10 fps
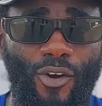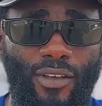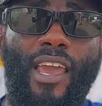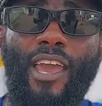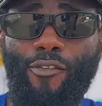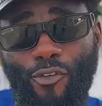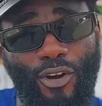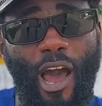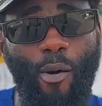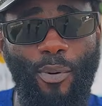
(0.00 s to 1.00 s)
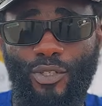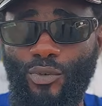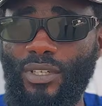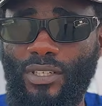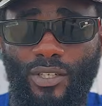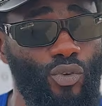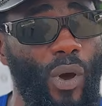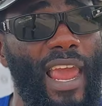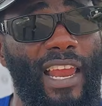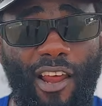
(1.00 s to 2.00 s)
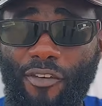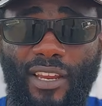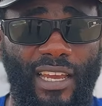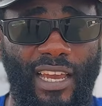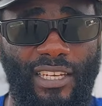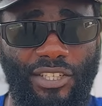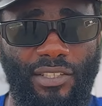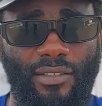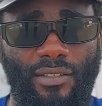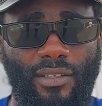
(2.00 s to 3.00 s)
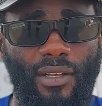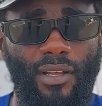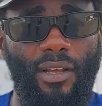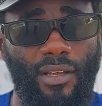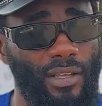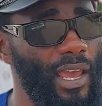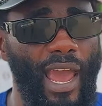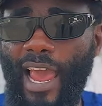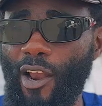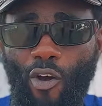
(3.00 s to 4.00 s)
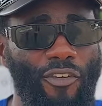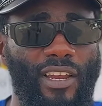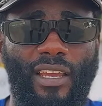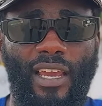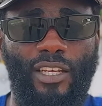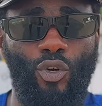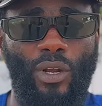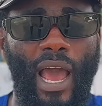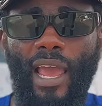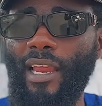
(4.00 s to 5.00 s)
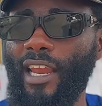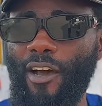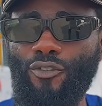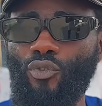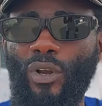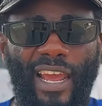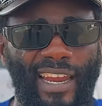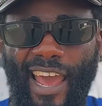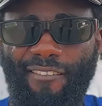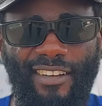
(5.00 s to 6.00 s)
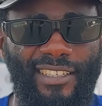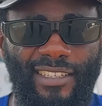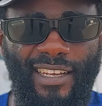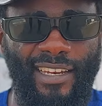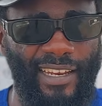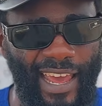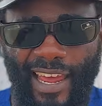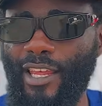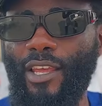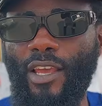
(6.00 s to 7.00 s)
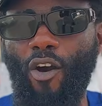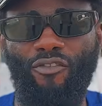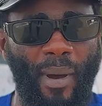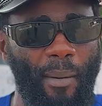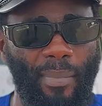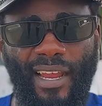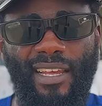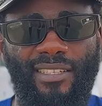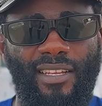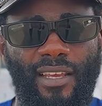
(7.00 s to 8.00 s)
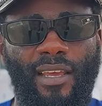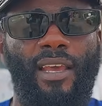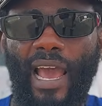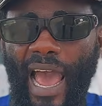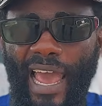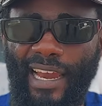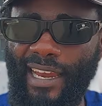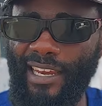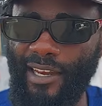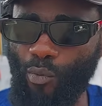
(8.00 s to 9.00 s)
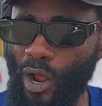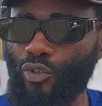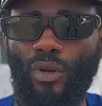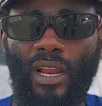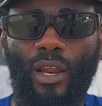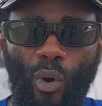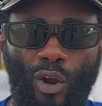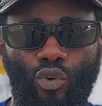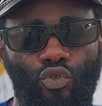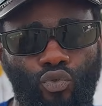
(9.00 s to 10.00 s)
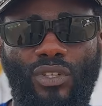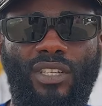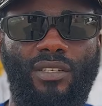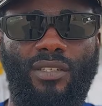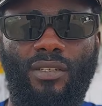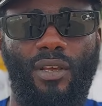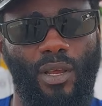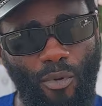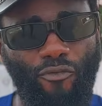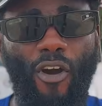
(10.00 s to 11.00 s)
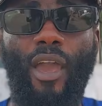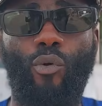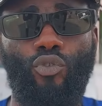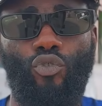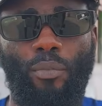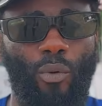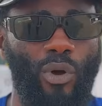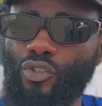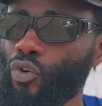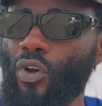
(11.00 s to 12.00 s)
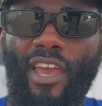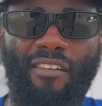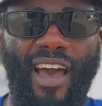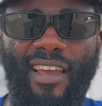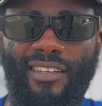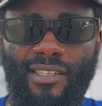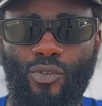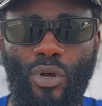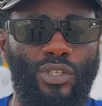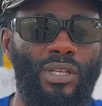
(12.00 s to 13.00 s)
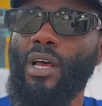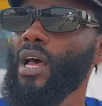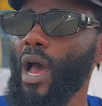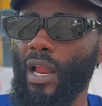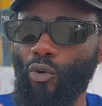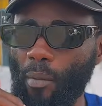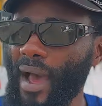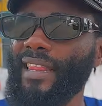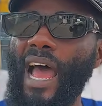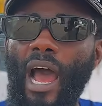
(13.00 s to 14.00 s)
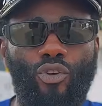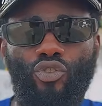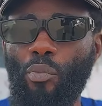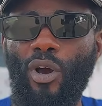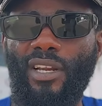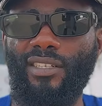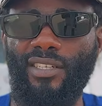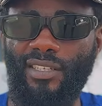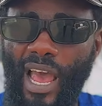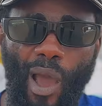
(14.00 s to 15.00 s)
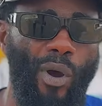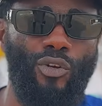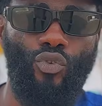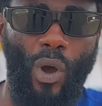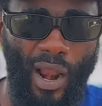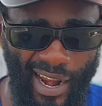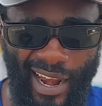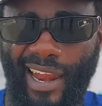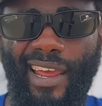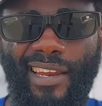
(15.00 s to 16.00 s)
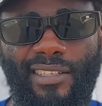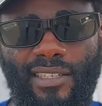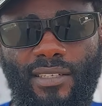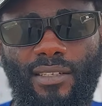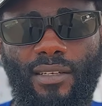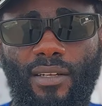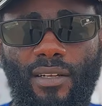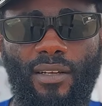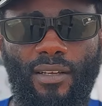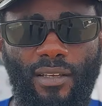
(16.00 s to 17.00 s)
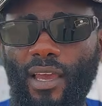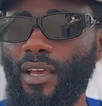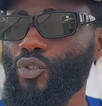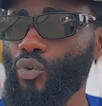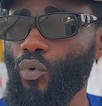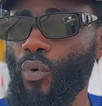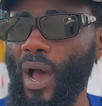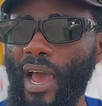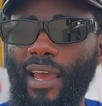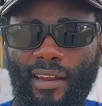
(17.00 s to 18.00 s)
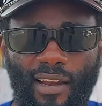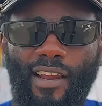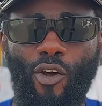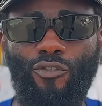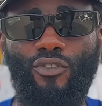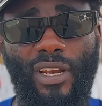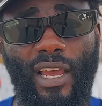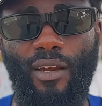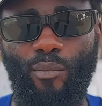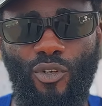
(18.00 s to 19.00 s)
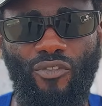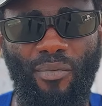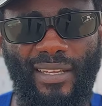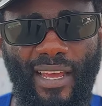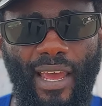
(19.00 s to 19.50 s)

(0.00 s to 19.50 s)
Yeah, further opportunities. So I love education. Yeah, I love education. I love to learn everything in any of my blessed day. I want to learn 1 or 2 things before I go to bed. Whatsoever it is, no matter how small it is, I want to learn it. Yeah, so I really love to learn most of my time.